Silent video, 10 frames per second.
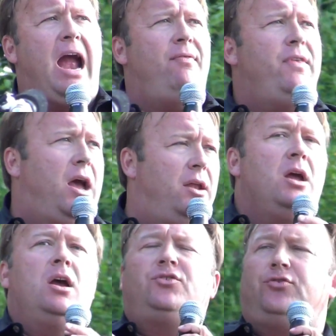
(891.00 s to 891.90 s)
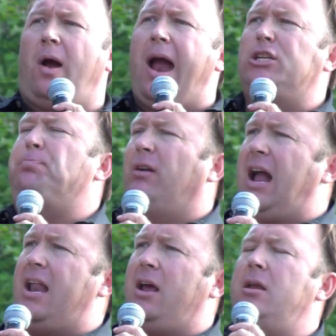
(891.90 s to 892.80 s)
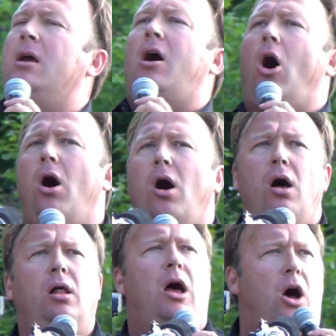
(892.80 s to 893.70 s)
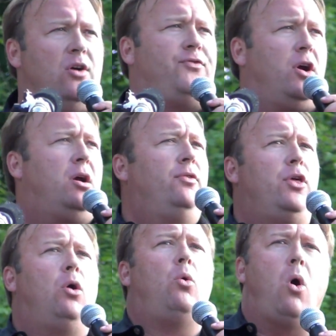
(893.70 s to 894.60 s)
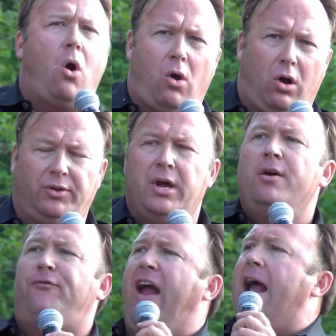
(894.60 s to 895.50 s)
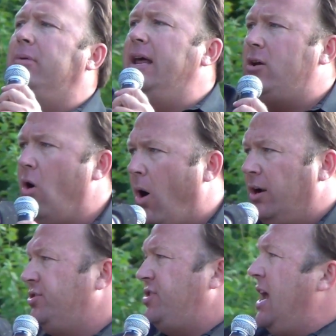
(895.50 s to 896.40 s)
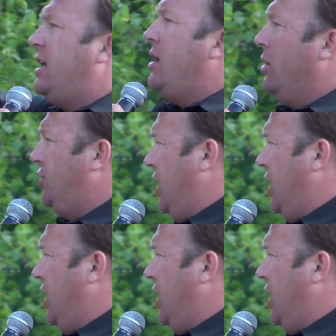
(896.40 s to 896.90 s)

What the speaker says: and then transplanted all over the world. Family courts, taking your